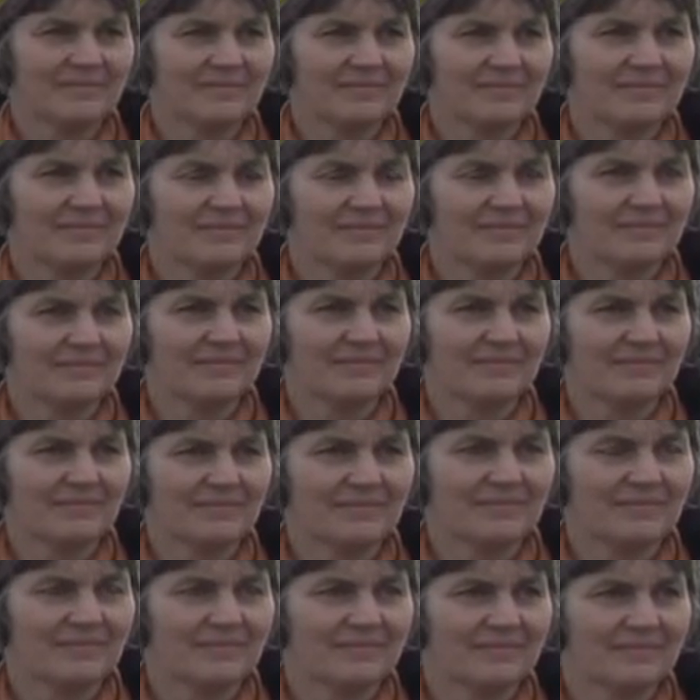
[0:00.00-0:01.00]

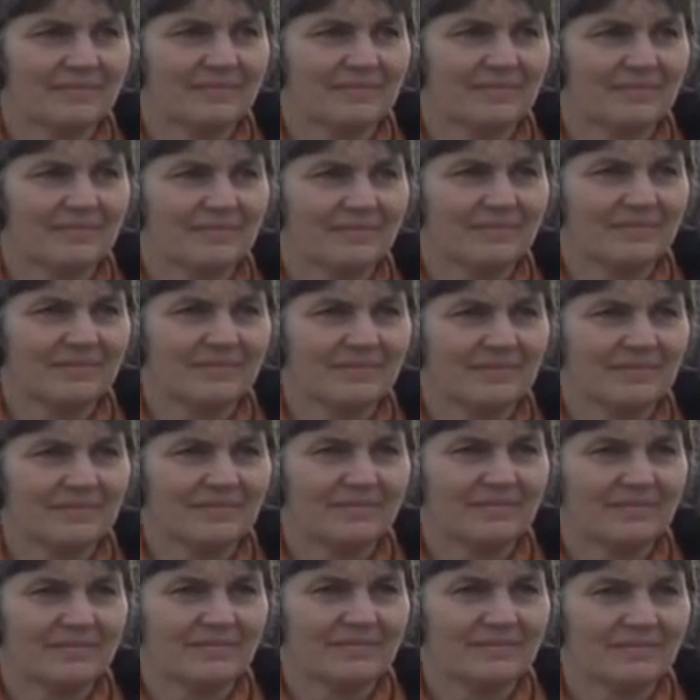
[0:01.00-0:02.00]

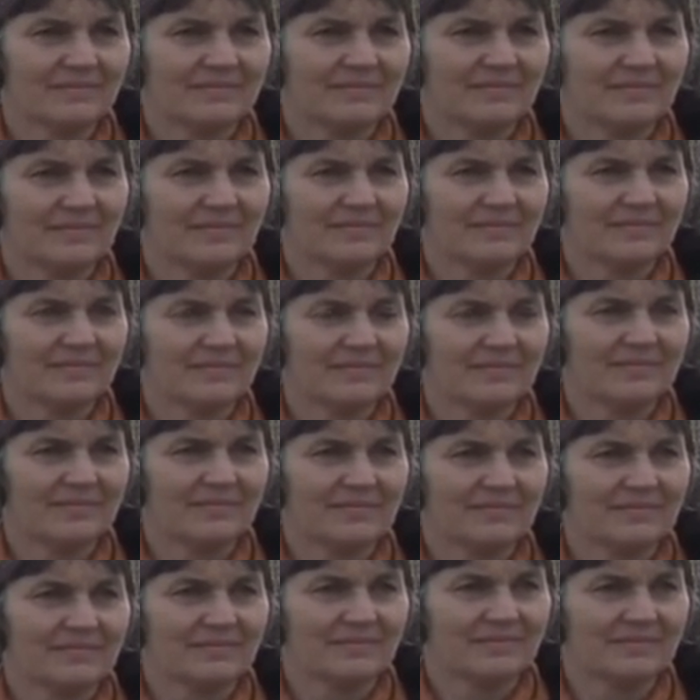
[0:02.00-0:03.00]

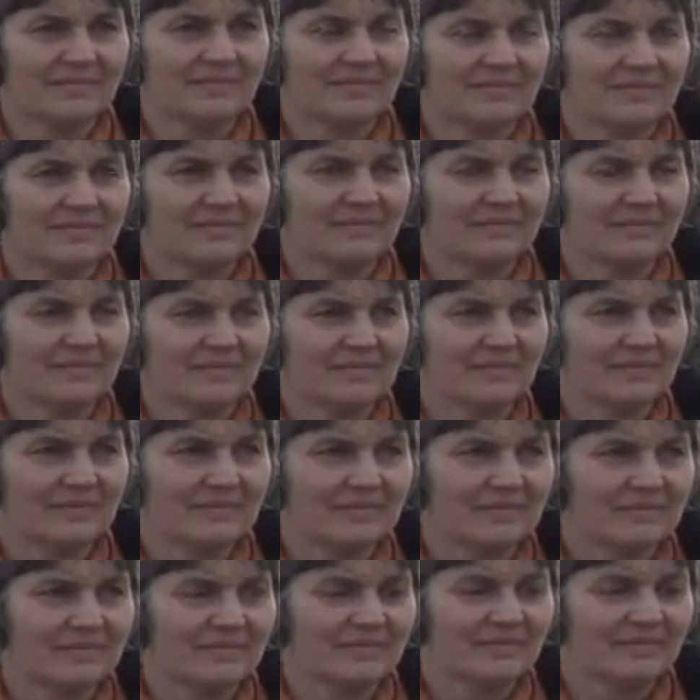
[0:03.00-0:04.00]

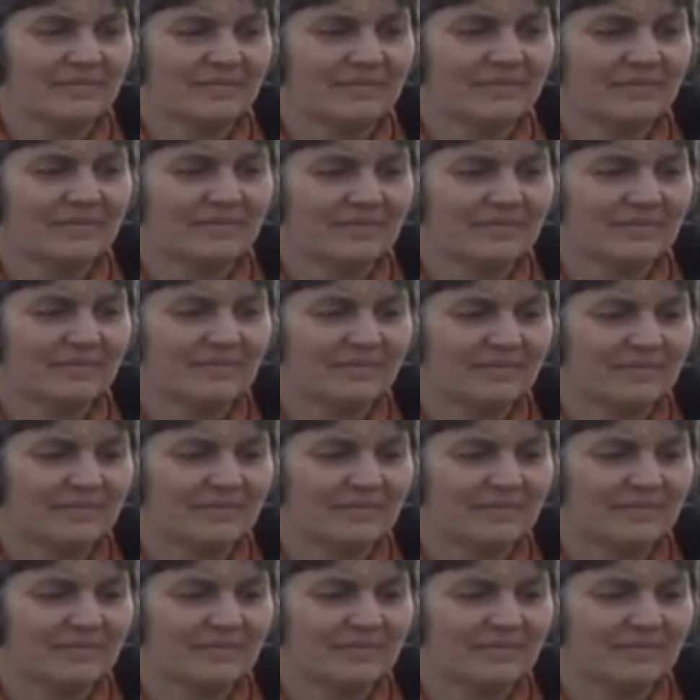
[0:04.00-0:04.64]
This person isn't speaking.